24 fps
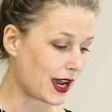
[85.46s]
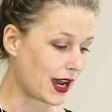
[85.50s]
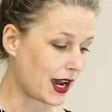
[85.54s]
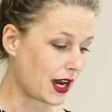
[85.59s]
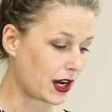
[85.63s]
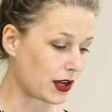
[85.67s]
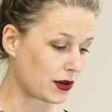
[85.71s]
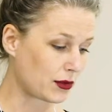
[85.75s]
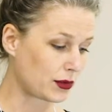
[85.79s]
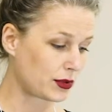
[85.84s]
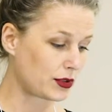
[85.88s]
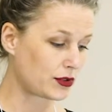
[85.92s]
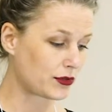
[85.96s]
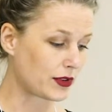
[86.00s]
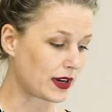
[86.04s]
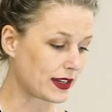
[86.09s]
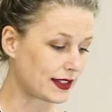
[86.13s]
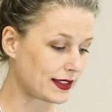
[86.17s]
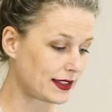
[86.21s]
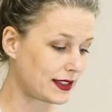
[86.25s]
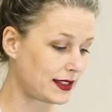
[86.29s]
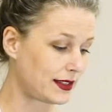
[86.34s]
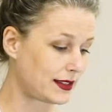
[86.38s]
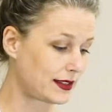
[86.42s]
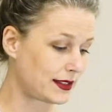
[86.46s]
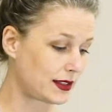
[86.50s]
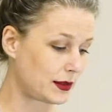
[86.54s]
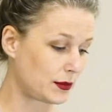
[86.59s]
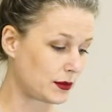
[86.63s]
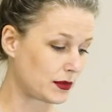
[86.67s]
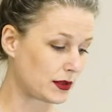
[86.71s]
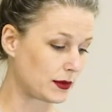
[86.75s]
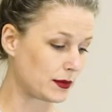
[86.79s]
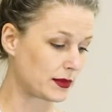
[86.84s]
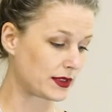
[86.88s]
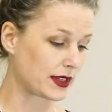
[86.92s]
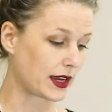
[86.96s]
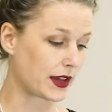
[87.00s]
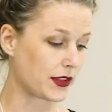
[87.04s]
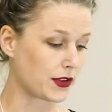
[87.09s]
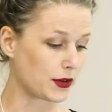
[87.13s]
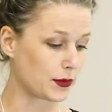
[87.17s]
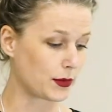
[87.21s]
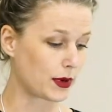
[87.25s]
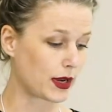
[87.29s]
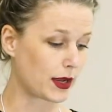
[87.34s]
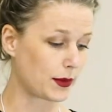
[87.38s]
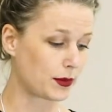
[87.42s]
how to address these symptoms
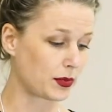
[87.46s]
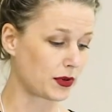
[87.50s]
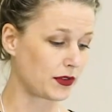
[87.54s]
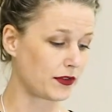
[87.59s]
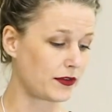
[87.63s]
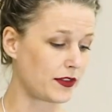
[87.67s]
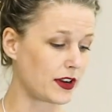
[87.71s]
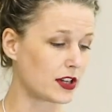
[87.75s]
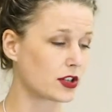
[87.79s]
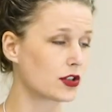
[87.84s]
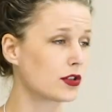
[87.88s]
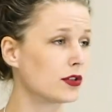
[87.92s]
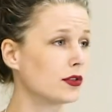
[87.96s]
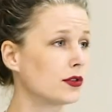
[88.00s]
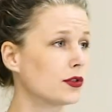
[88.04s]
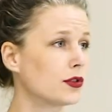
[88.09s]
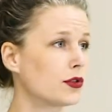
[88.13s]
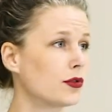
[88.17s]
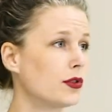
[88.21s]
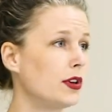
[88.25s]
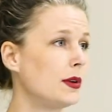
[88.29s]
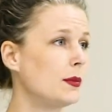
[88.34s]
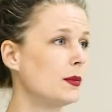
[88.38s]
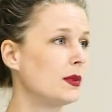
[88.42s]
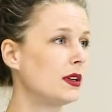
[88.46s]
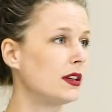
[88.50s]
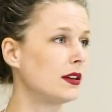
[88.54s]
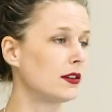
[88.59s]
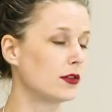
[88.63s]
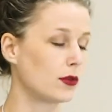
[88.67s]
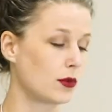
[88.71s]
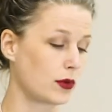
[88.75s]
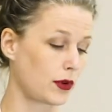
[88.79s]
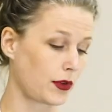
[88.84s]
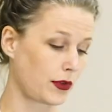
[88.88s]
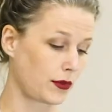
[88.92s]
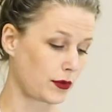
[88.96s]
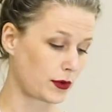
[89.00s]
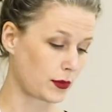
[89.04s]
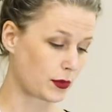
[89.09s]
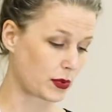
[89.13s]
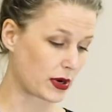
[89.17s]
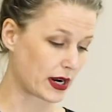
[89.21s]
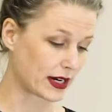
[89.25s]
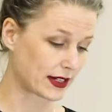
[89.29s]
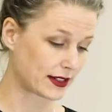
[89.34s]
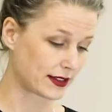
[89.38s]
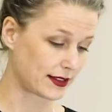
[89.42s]
either by professional treatment or through
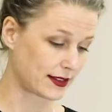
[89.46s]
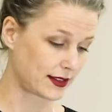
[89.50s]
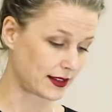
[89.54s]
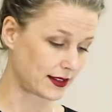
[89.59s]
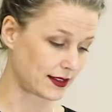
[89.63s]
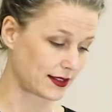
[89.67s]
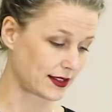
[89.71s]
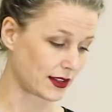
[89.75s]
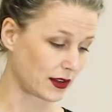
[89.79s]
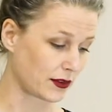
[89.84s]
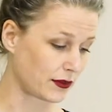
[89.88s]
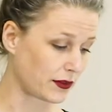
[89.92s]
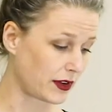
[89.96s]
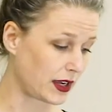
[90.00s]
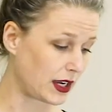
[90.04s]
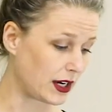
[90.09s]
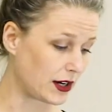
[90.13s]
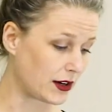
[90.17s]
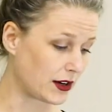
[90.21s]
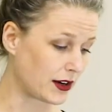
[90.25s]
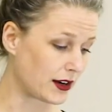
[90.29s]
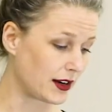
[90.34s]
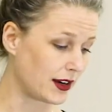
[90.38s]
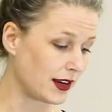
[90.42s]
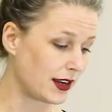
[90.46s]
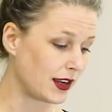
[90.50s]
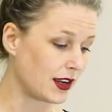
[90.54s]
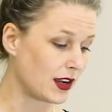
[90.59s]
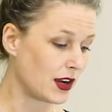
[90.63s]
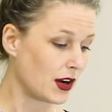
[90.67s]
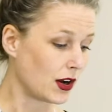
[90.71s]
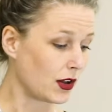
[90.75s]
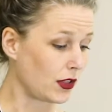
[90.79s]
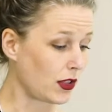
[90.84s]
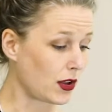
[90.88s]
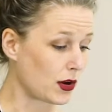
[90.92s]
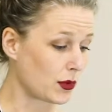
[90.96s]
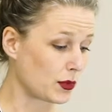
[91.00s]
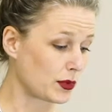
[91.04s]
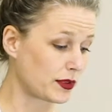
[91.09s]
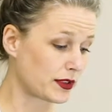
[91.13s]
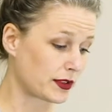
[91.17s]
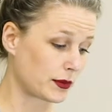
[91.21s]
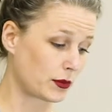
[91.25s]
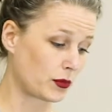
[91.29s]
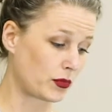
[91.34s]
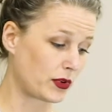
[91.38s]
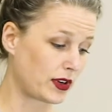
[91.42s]
practicing self-care, along with
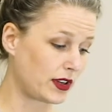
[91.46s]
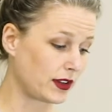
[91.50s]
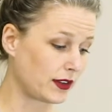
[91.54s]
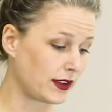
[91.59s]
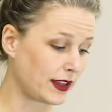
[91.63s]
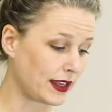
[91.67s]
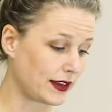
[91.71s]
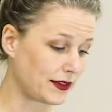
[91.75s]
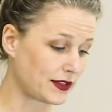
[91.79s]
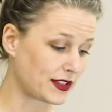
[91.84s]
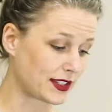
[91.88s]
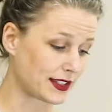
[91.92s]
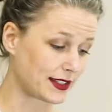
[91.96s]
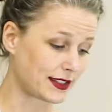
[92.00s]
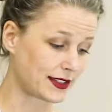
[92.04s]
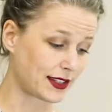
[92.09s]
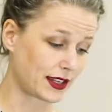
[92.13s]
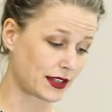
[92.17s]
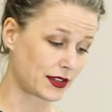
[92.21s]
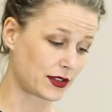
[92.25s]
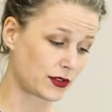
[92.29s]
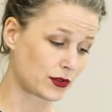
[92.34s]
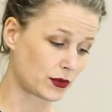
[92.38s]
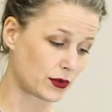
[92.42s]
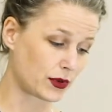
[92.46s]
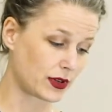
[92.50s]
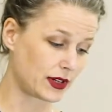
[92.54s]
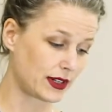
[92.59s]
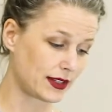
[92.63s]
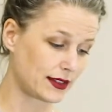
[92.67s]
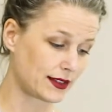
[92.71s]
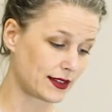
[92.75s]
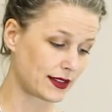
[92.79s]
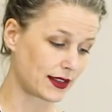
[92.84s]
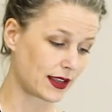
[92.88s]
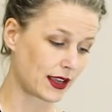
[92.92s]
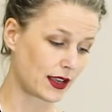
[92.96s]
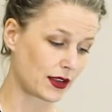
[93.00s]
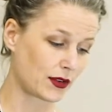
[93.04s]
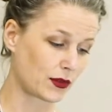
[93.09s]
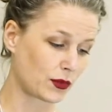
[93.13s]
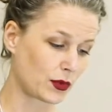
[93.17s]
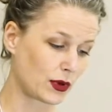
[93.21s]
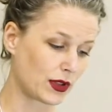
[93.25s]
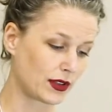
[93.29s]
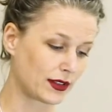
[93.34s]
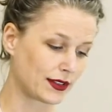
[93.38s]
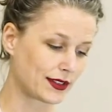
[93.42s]
some real-life success stories, as
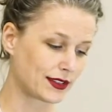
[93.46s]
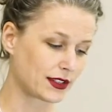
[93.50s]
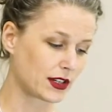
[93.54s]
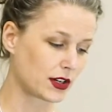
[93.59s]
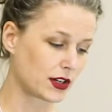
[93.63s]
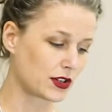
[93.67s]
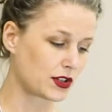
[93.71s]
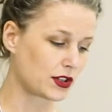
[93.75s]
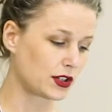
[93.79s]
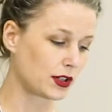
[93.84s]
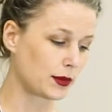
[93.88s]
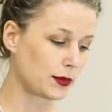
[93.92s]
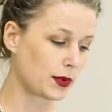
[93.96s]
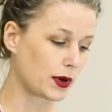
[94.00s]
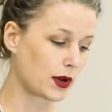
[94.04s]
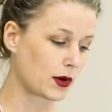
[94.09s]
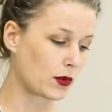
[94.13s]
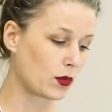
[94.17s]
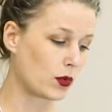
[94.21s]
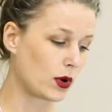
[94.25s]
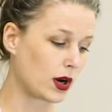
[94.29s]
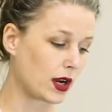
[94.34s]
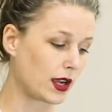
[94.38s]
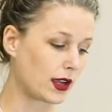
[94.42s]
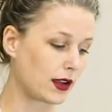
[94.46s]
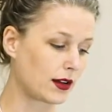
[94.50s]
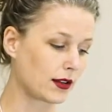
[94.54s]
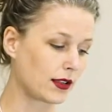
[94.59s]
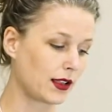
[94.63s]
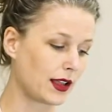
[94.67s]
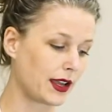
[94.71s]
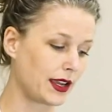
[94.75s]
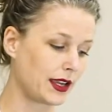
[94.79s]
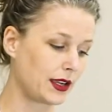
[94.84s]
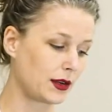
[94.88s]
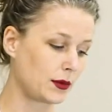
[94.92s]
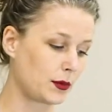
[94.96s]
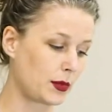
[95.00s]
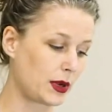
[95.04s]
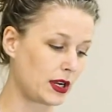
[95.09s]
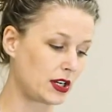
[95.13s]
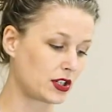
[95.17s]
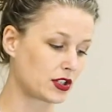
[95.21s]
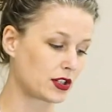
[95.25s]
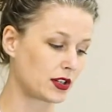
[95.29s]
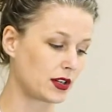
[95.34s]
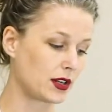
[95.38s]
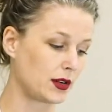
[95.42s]
well as touching upon why client,
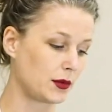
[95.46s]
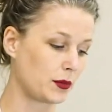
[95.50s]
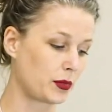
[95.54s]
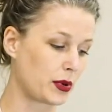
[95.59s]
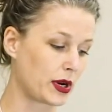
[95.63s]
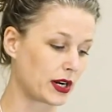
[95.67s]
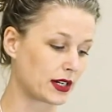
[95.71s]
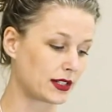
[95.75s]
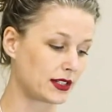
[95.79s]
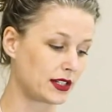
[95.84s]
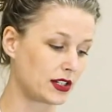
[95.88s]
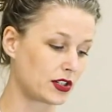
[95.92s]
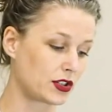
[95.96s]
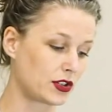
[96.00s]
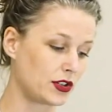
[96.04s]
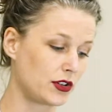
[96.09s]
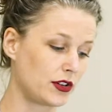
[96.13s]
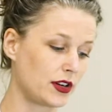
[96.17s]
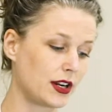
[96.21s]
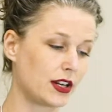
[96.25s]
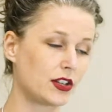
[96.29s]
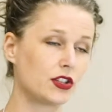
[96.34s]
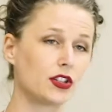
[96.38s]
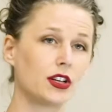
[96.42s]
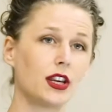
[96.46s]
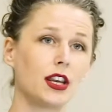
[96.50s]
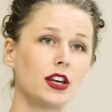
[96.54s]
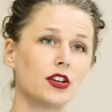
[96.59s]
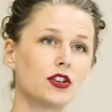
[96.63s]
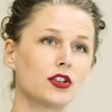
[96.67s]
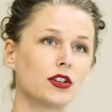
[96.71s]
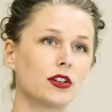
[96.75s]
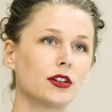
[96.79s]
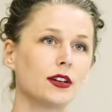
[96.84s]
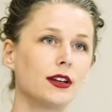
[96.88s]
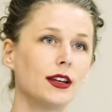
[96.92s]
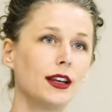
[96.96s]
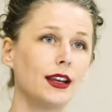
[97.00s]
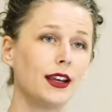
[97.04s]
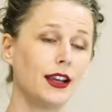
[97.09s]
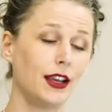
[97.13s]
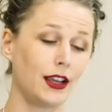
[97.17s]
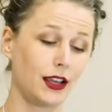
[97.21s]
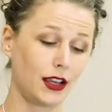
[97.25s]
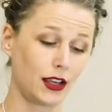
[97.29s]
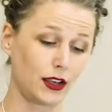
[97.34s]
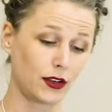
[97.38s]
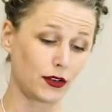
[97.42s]
patient, and practitioner education
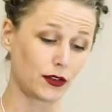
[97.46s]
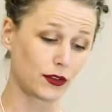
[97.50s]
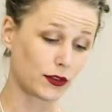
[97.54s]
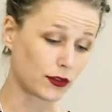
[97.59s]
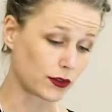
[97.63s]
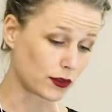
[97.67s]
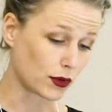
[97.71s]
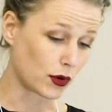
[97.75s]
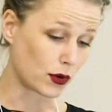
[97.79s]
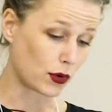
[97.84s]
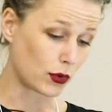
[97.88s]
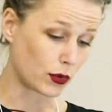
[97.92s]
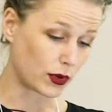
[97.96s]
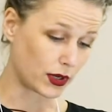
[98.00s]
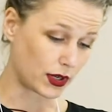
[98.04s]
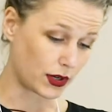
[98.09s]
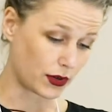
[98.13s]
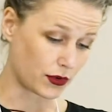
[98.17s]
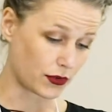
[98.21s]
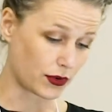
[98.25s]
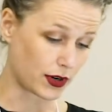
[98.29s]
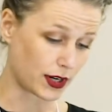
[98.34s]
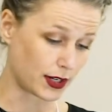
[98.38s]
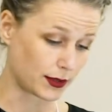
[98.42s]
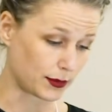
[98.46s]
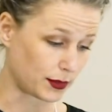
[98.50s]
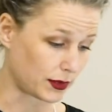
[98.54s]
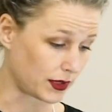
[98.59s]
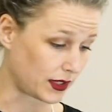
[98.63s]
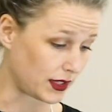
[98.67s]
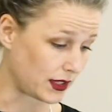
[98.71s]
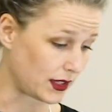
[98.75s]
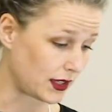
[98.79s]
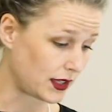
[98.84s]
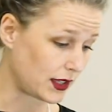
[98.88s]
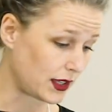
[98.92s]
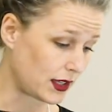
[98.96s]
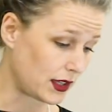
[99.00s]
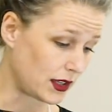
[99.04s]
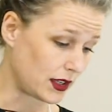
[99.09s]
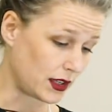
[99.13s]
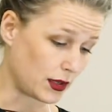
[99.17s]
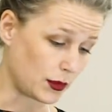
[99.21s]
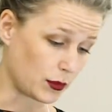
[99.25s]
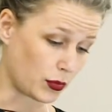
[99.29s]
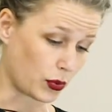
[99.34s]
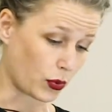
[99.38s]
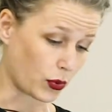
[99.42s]
is so incredibly
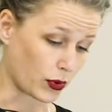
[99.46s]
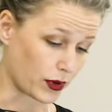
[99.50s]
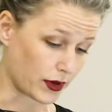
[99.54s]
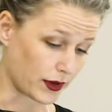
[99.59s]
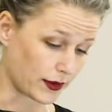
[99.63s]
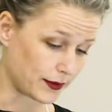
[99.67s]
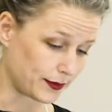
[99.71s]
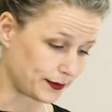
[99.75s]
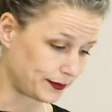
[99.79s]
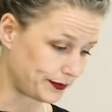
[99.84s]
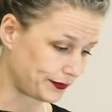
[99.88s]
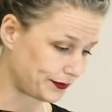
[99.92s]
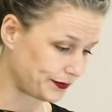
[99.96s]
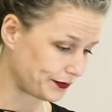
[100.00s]
important.